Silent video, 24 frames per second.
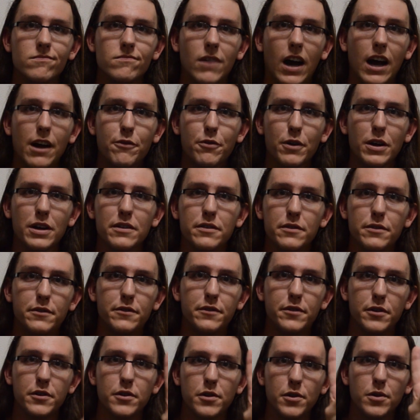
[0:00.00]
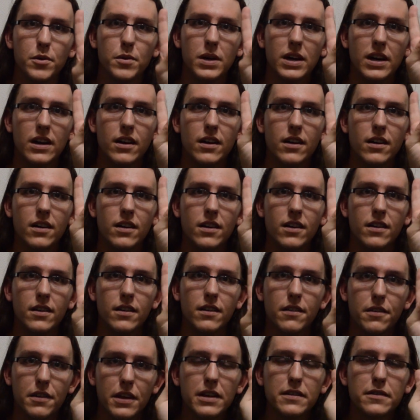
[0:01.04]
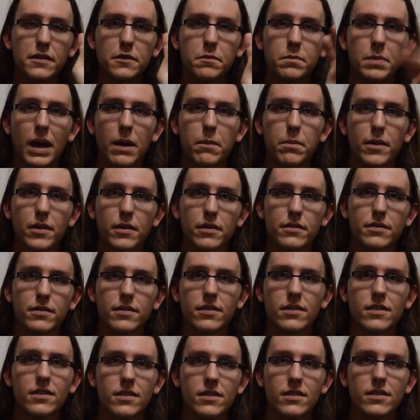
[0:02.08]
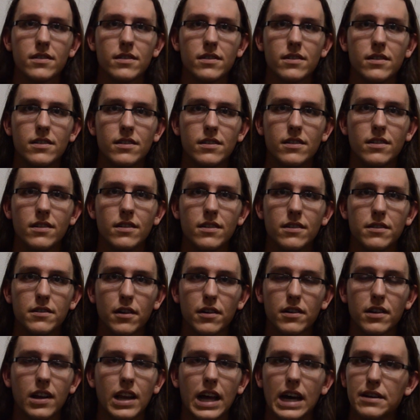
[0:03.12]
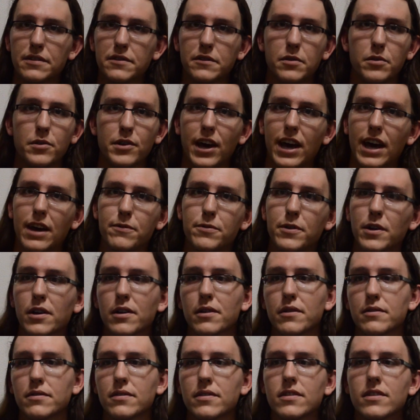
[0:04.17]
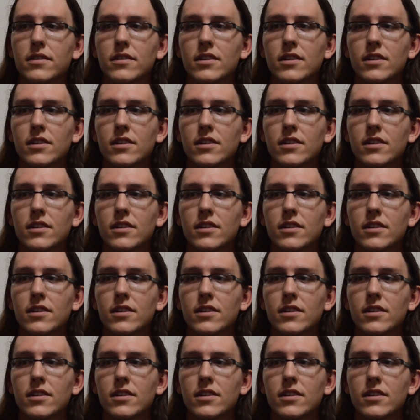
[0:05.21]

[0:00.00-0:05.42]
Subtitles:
I've written 2 thesis papers during the last 2.5 years.